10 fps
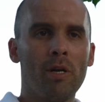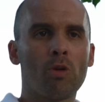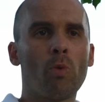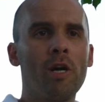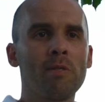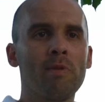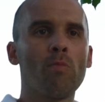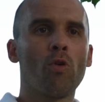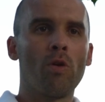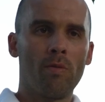it requires a bit
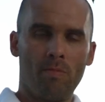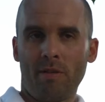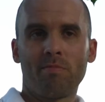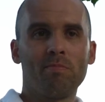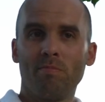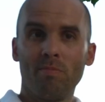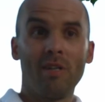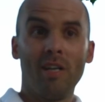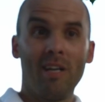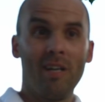more like
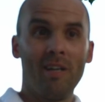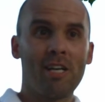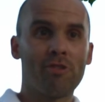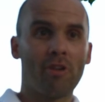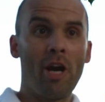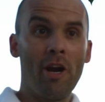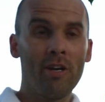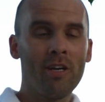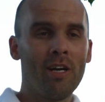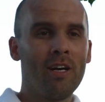extra care.